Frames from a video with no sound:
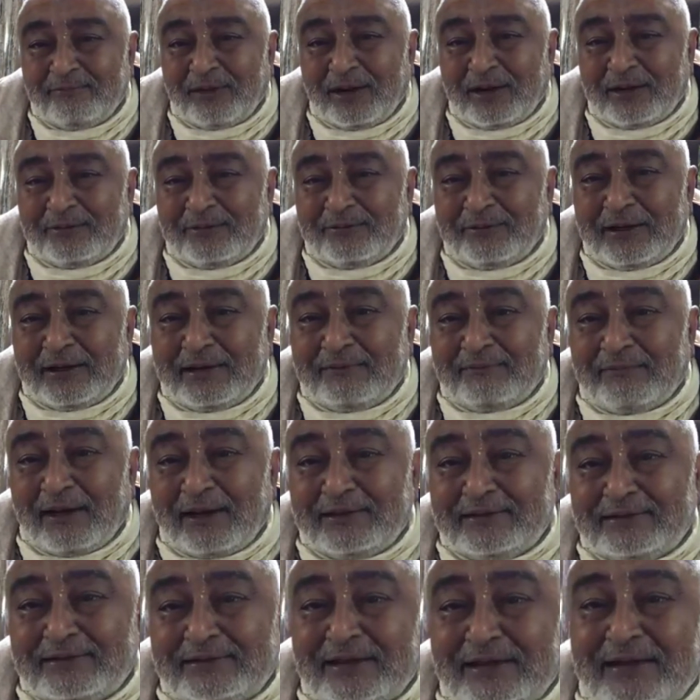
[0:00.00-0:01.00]
But when
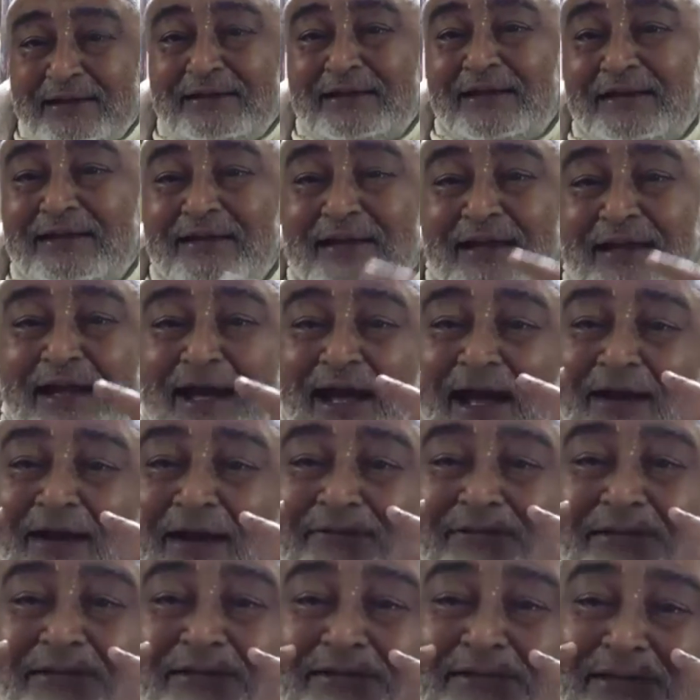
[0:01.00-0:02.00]
my siddha deha
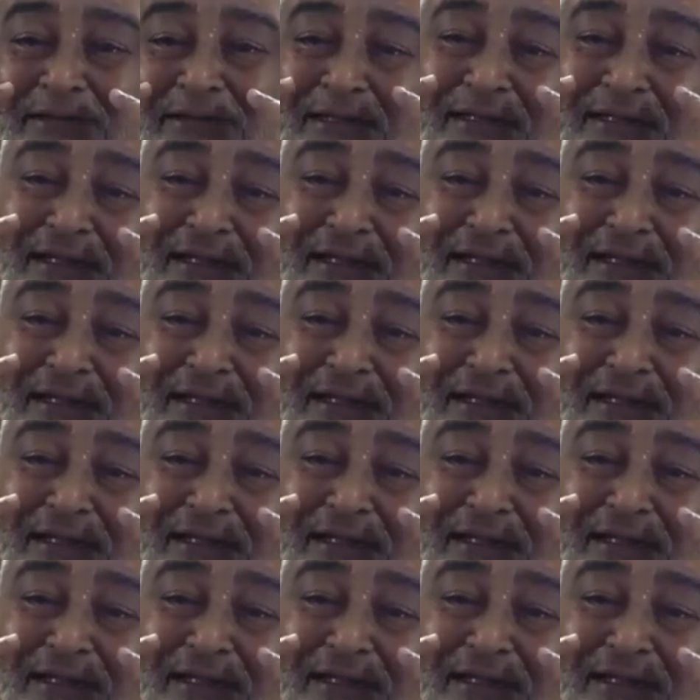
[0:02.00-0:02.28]
will see